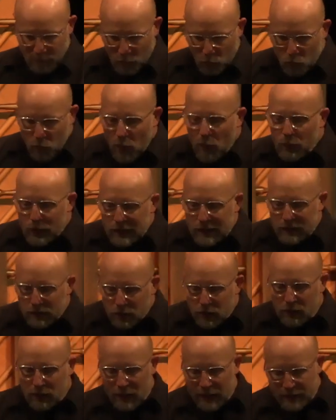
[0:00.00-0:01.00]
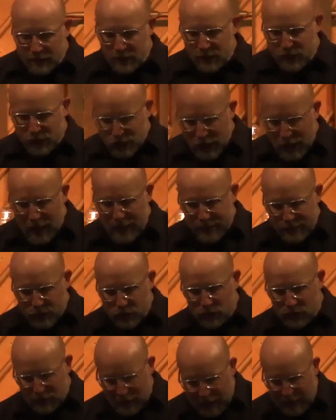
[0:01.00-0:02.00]
What would it look like to shine
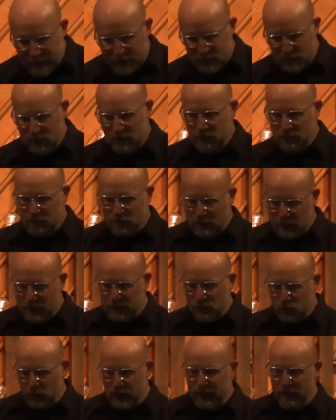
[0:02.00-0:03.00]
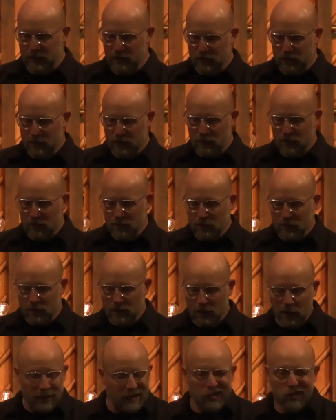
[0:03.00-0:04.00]
your light this week
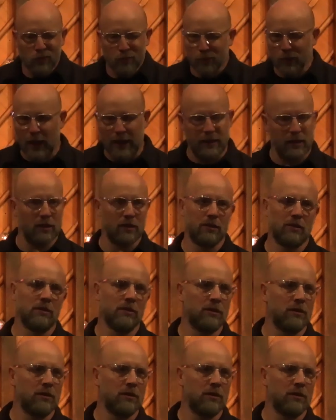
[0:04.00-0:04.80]
a little brighter,